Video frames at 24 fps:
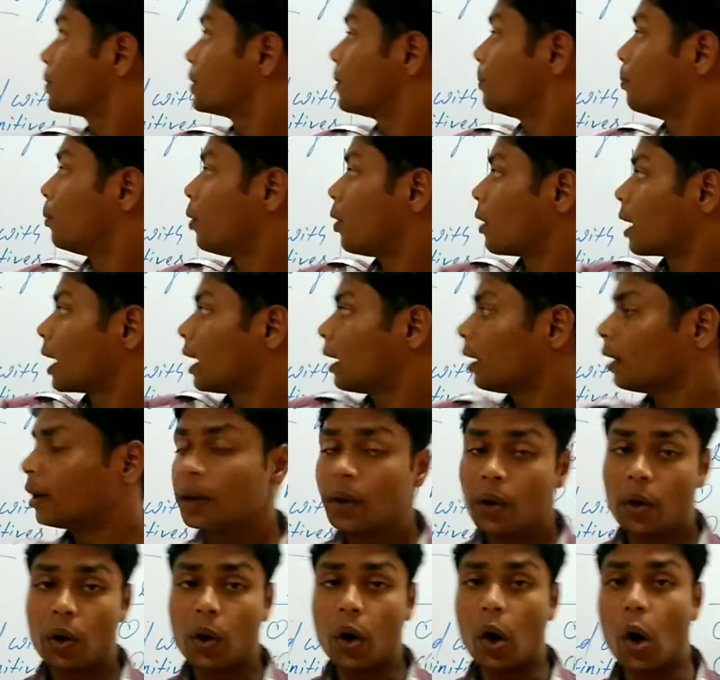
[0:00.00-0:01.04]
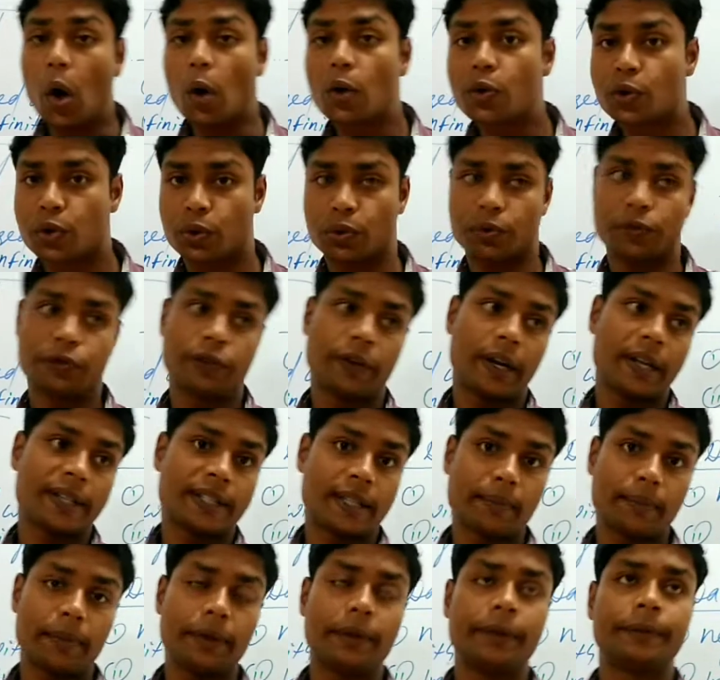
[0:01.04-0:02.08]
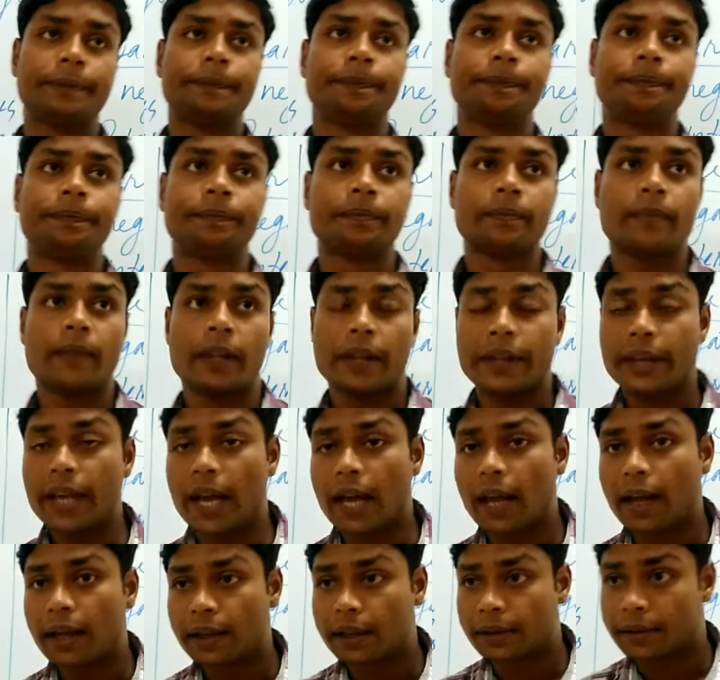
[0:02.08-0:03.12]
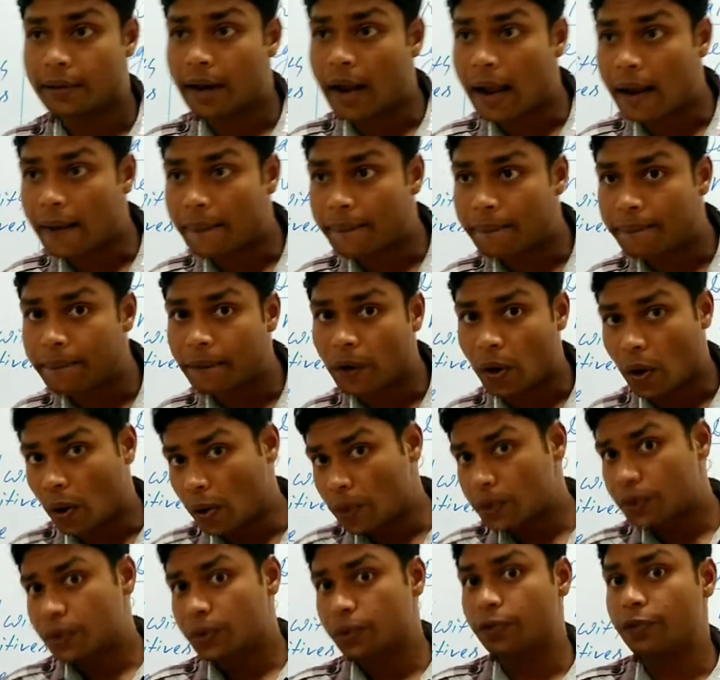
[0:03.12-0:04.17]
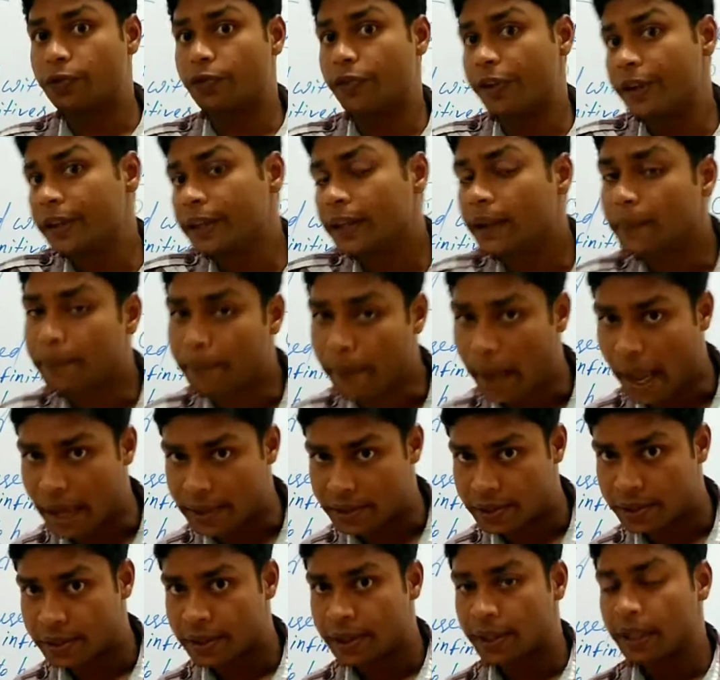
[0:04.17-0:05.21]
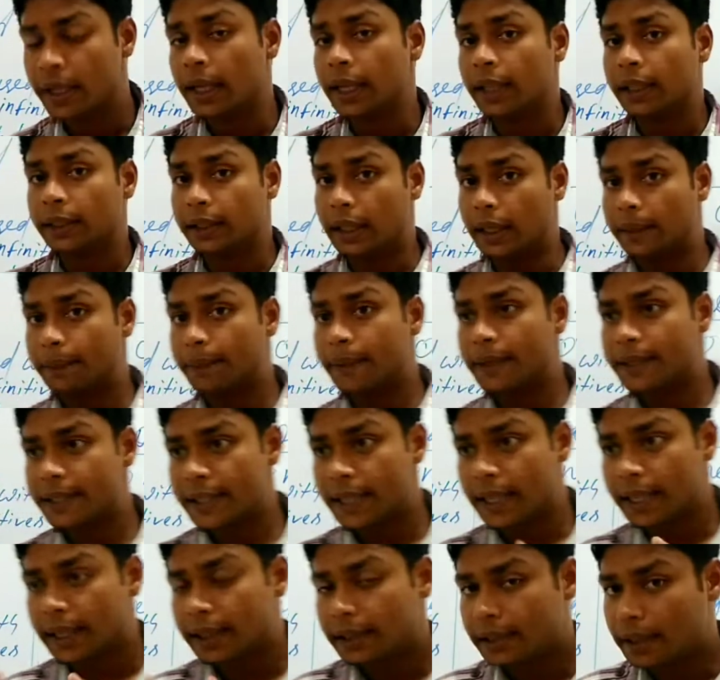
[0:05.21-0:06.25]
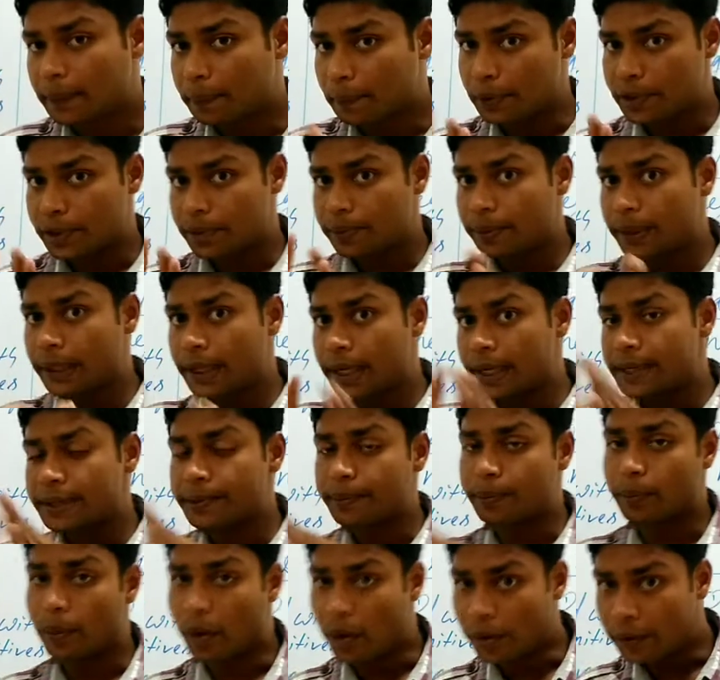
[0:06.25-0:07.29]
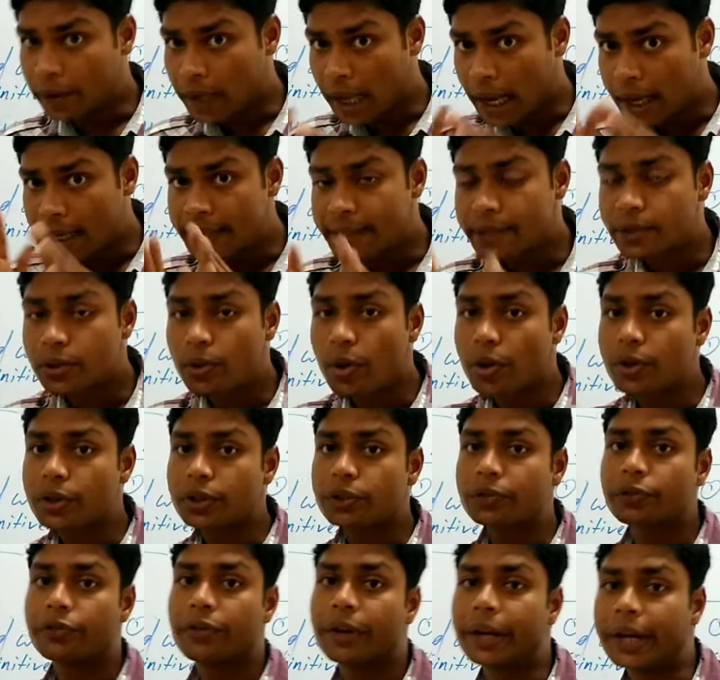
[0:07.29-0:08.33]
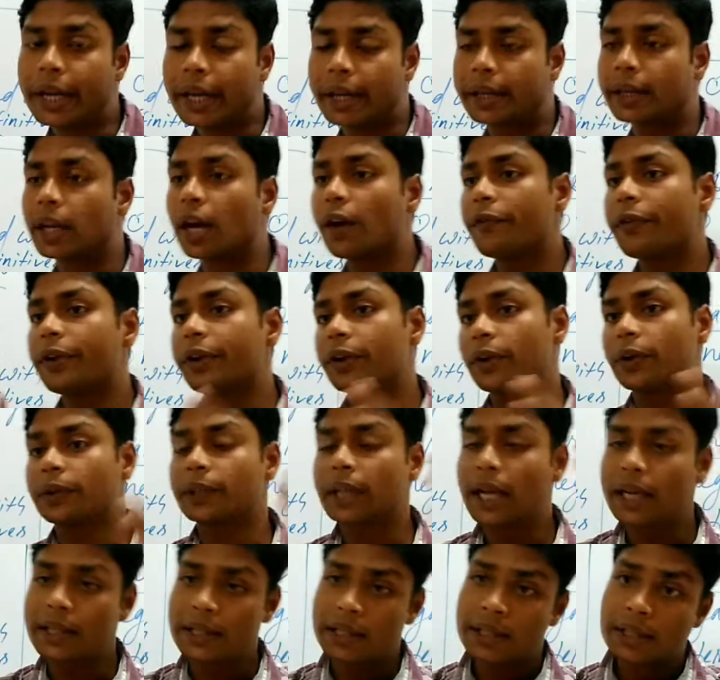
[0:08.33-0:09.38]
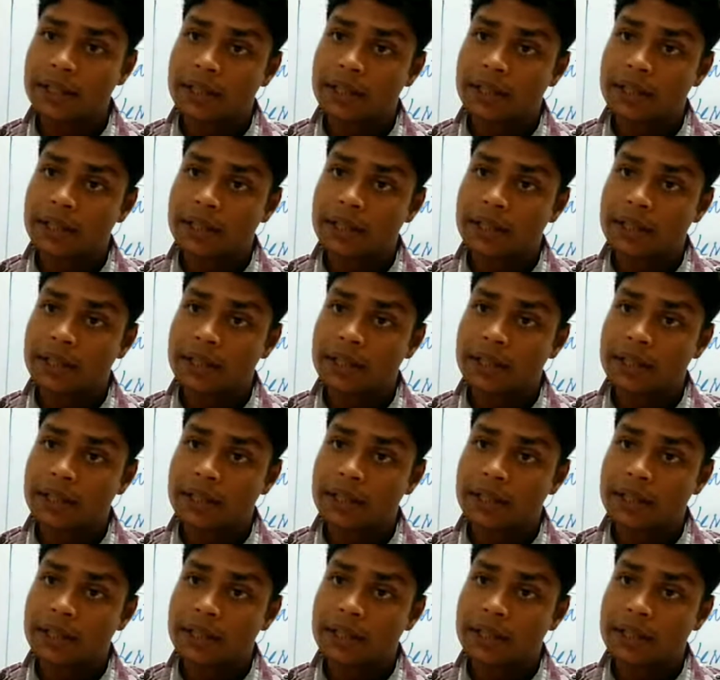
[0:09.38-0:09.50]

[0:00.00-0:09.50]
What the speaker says: modal ought to. For example, Ram ought to win the match. That means the possibility is more and is going to winning. Now we know that,